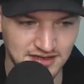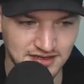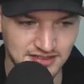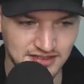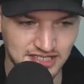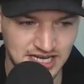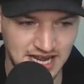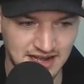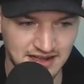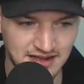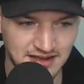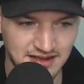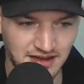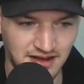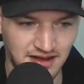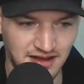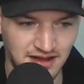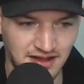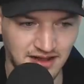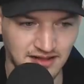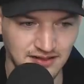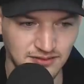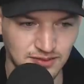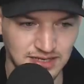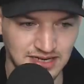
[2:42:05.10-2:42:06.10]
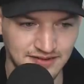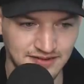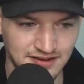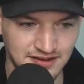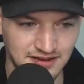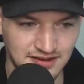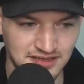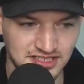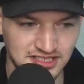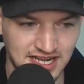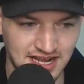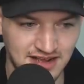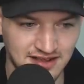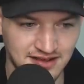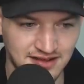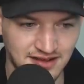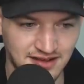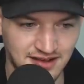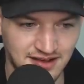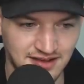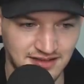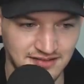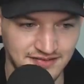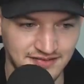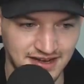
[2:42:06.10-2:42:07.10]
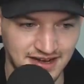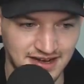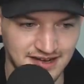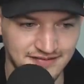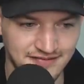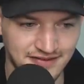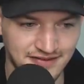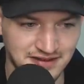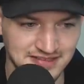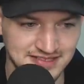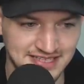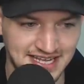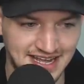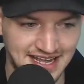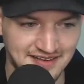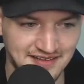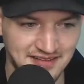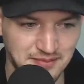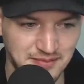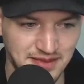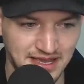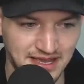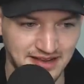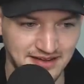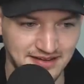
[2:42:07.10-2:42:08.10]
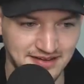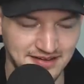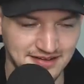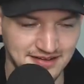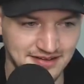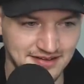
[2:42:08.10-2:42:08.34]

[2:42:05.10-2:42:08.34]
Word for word: check, call, river, check, call. Very first hand of the main.